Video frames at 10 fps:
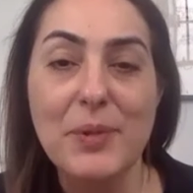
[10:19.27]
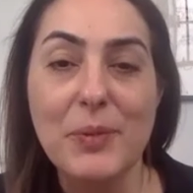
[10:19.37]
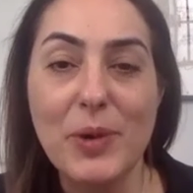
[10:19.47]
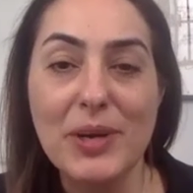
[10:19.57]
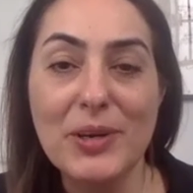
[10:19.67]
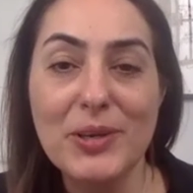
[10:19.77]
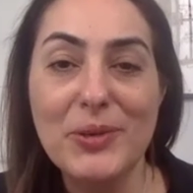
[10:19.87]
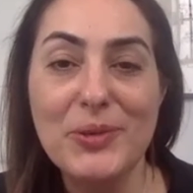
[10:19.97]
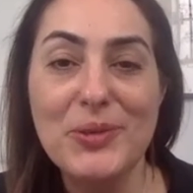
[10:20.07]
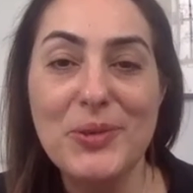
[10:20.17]
What are
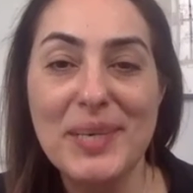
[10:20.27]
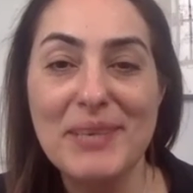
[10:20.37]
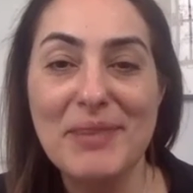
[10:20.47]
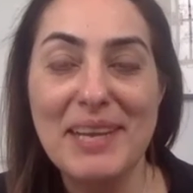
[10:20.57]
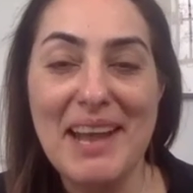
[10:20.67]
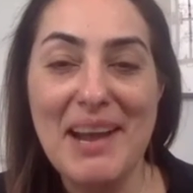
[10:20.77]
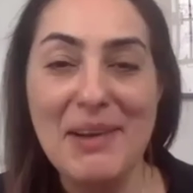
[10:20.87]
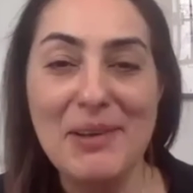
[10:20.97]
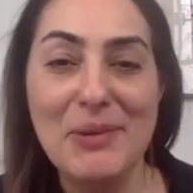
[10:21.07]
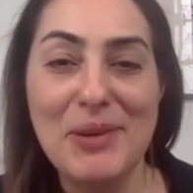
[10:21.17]
you doing right now?
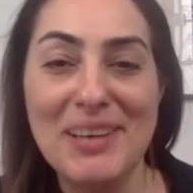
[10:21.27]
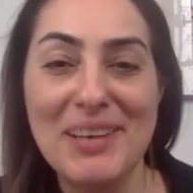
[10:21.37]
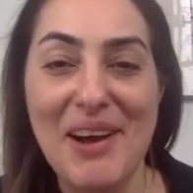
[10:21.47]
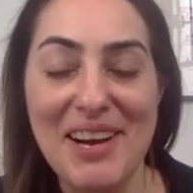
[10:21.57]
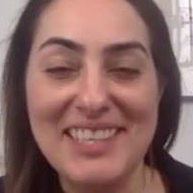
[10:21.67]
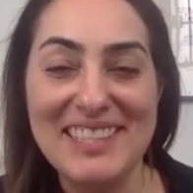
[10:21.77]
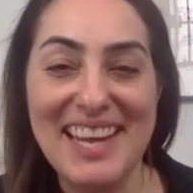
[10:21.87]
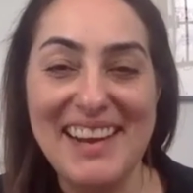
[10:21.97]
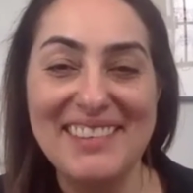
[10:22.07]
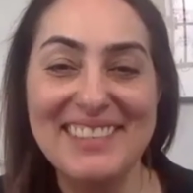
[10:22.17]
You were on
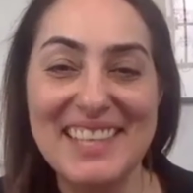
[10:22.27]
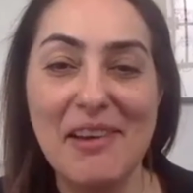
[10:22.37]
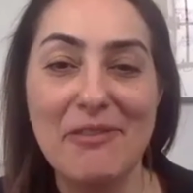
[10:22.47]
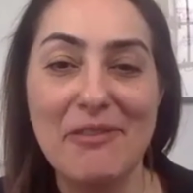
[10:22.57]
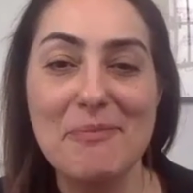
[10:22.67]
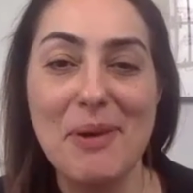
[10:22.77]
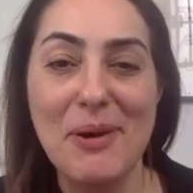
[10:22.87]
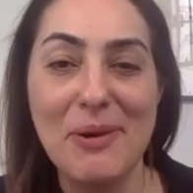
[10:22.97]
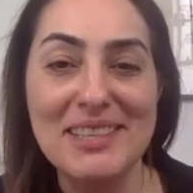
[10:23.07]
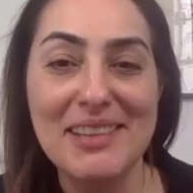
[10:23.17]
lockdown,
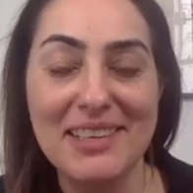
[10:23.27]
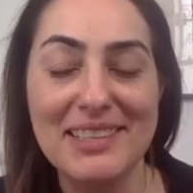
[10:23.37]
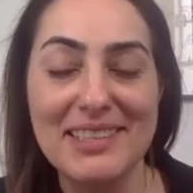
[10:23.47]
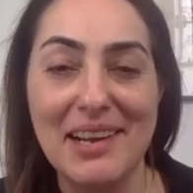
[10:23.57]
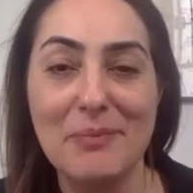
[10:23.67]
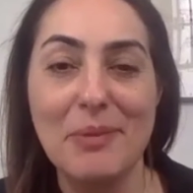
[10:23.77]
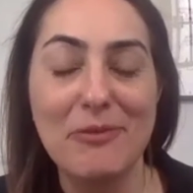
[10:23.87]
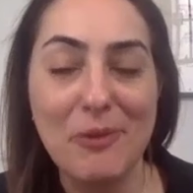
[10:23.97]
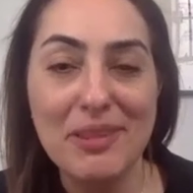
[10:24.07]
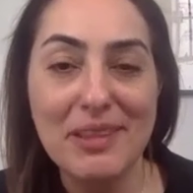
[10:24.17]
self-imposed lockdown
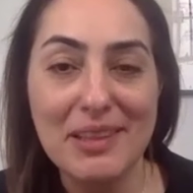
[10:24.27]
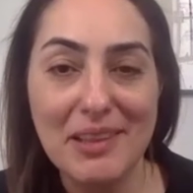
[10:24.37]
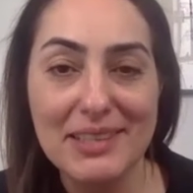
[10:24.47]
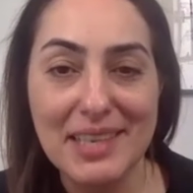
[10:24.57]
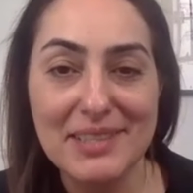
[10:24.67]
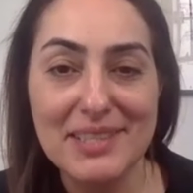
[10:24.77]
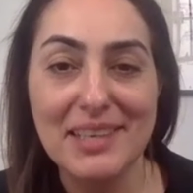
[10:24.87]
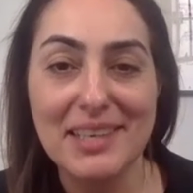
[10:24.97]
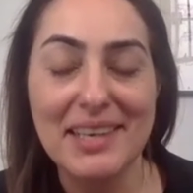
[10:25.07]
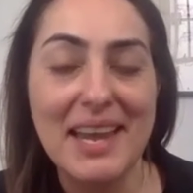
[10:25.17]
before the lockdown
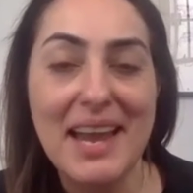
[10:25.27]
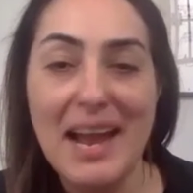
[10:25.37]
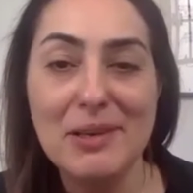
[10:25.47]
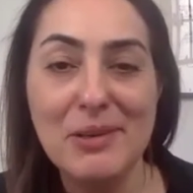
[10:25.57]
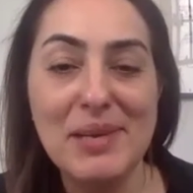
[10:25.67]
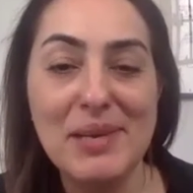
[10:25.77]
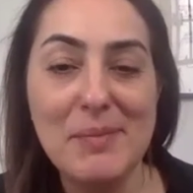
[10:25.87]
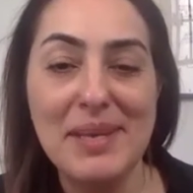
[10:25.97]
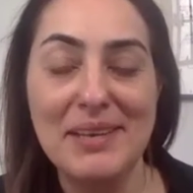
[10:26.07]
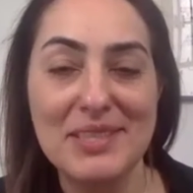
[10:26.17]
started. How are you
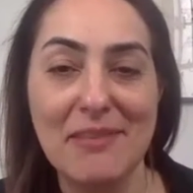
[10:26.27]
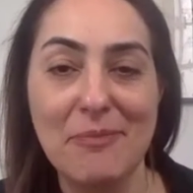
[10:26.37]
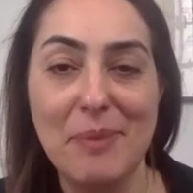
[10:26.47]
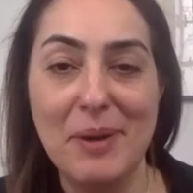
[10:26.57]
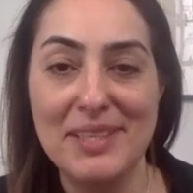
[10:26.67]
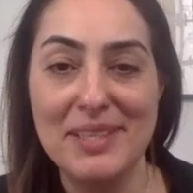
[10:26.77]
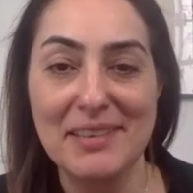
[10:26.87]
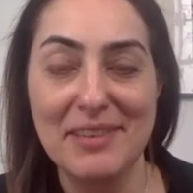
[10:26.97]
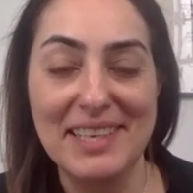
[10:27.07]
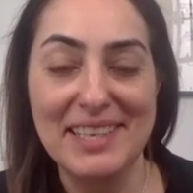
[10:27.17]
keeping yourself positive?
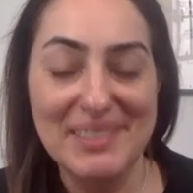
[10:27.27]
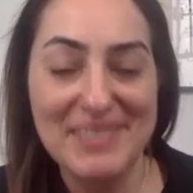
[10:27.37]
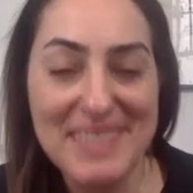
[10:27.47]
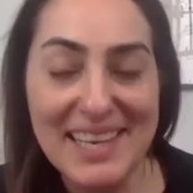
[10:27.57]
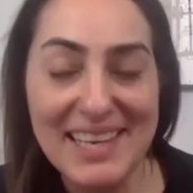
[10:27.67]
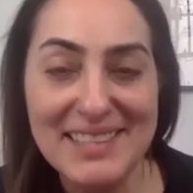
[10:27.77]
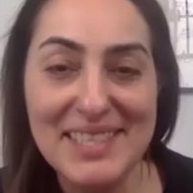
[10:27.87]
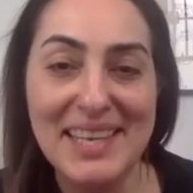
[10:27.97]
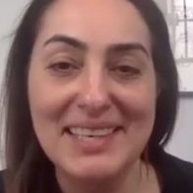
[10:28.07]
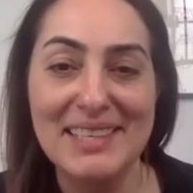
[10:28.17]
And you said, as you
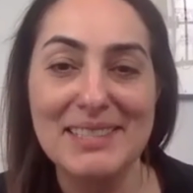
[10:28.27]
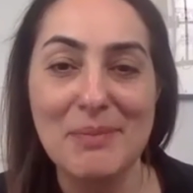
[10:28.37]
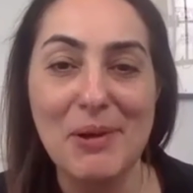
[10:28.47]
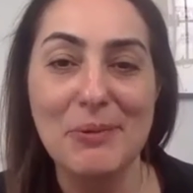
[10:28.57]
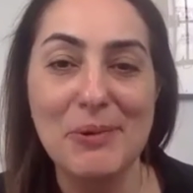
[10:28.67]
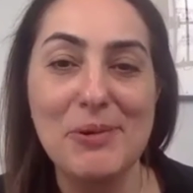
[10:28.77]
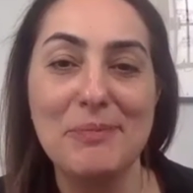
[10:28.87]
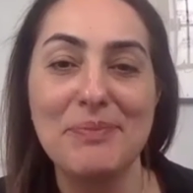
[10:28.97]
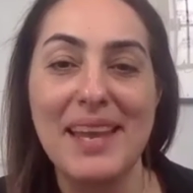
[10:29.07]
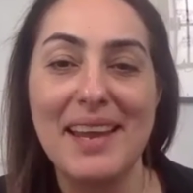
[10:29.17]
said, in a small
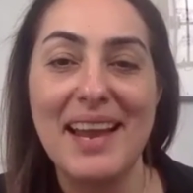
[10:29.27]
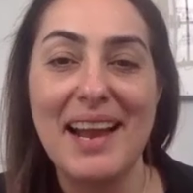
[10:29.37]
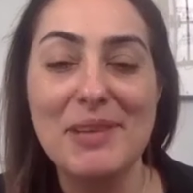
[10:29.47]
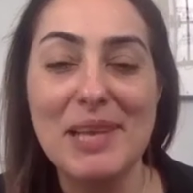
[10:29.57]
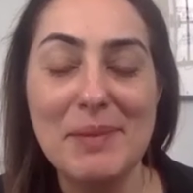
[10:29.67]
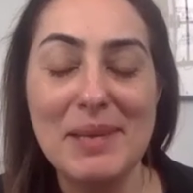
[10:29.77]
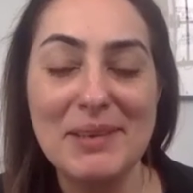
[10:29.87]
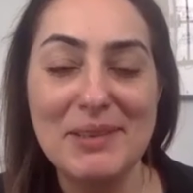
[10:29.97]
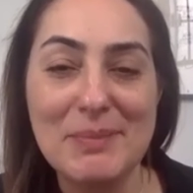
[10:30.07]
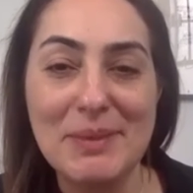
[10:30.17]
room, how are you keeping
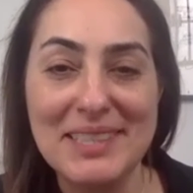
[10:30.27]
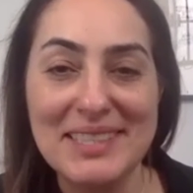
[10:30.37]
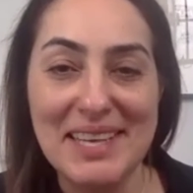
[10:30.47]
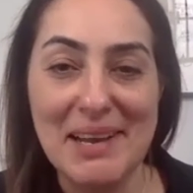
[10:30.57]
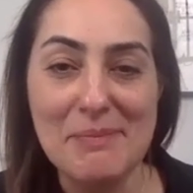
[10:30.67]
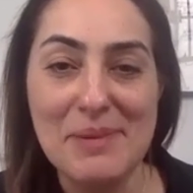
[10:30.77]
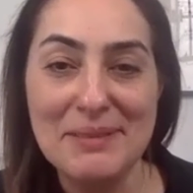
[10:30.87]
your spirits up?